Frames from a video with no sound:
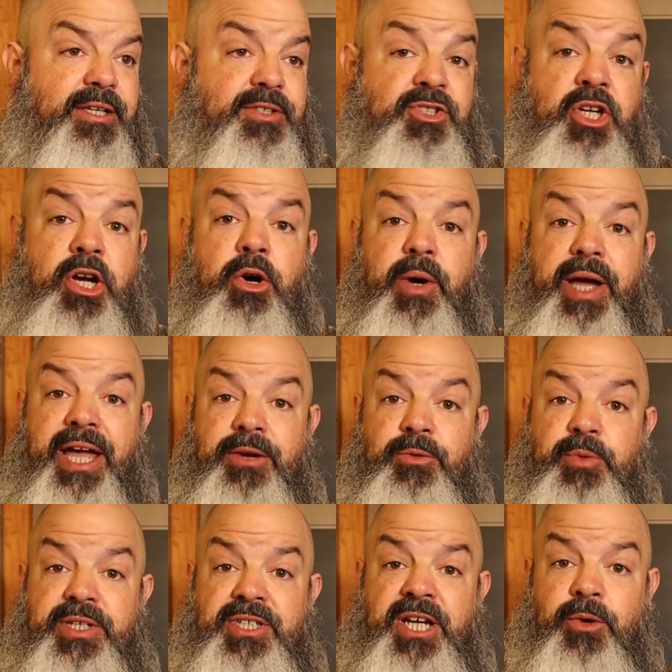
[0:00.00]
Joe at
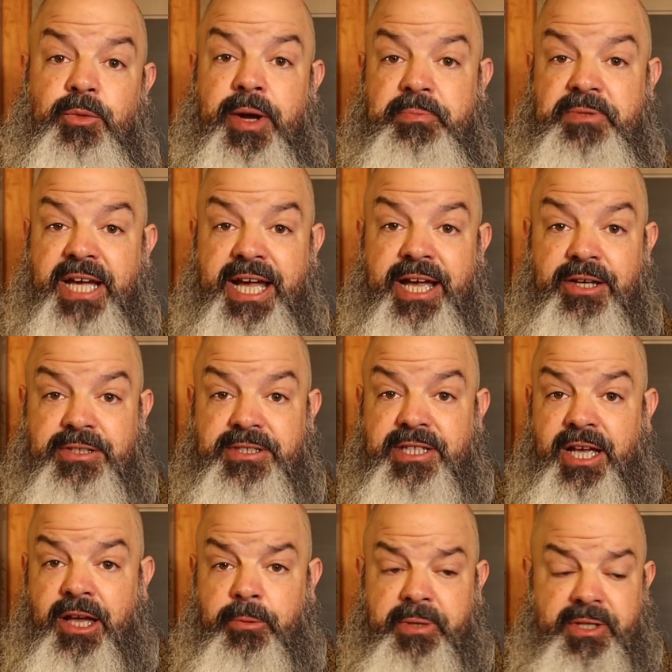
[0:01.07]
Reach Out Reptiles
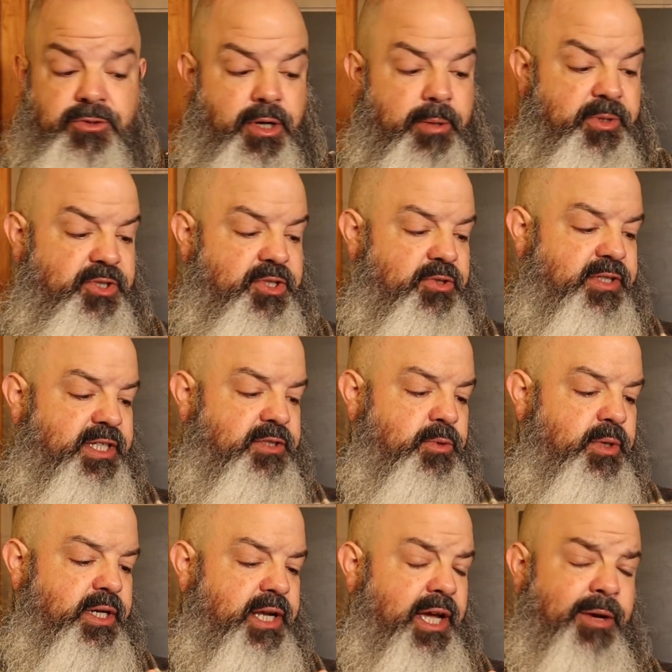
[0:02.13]
helped me troubleshoot this one.